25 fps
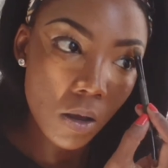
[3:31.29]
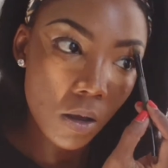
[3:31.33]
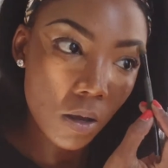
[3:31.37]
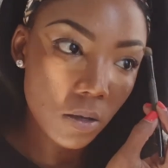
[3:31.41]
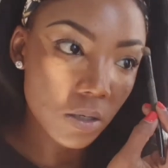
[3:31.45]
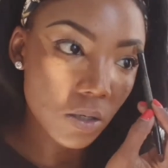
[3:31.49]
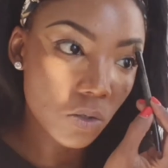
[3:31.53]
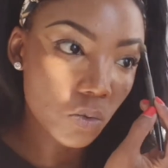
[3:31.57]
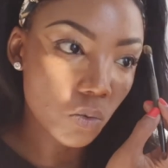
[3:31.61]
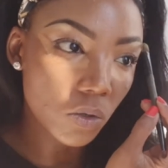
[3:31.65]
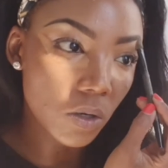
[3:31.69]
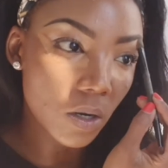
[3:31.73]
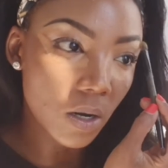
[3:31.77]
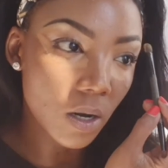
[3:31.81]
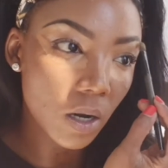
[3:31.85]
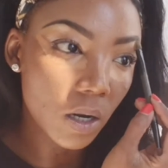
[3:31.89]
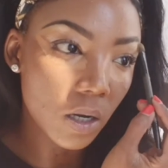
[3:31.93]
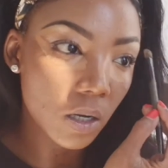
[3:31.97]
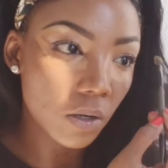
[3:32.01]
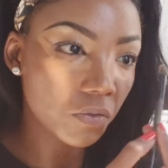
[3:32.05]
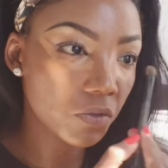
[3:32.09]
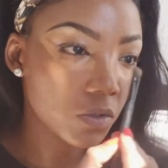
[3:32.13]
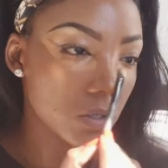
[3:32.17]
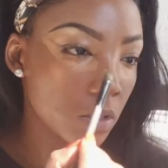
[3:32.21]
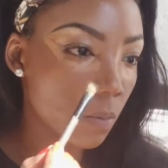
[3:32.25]
I just want to
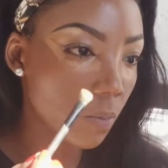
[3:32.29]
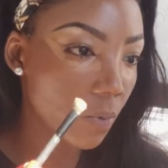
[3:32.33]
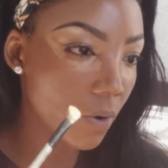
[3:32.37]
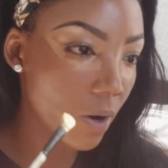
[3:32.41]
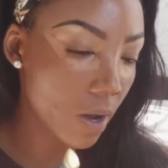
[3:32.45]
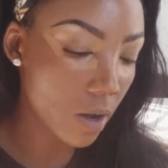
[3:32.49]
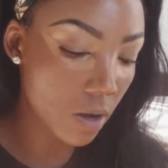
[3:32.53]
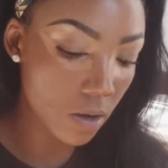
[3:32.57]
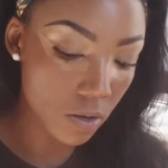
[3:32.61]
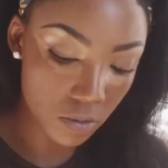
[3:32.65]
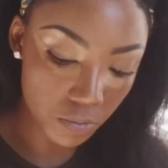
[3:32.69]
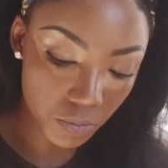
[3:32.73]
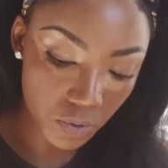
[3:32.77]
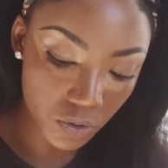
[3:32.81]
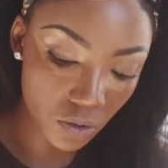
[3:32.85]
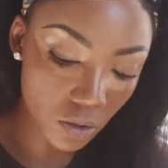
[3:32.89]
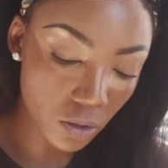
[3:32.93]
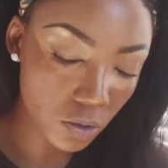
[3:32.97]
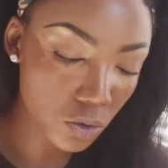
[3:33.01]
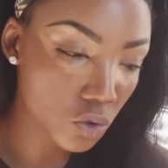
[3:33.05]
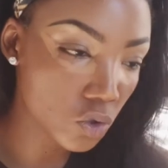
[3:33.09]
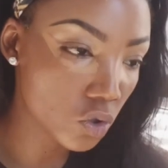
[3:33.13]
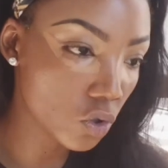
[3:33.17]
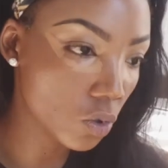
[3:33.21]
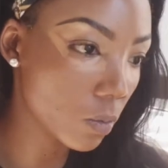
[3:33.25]
lift the brow, but
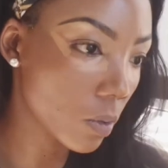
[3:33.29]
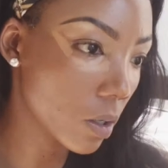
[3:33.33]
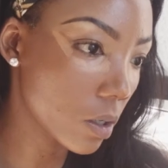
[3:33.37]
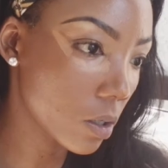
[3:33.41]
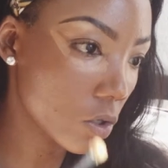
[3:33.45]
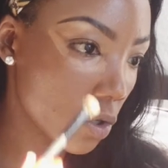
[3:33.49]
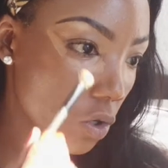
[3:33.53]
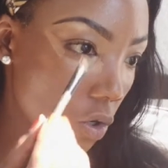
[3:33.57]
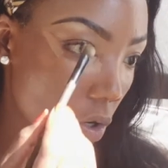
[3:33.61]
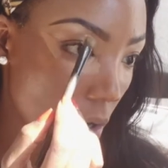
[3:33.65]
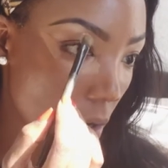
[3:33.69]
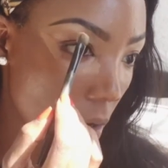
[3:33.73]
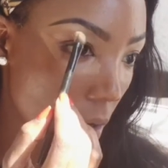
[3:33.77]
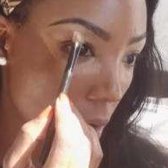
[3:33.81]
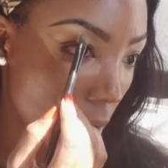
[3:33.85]
not too much.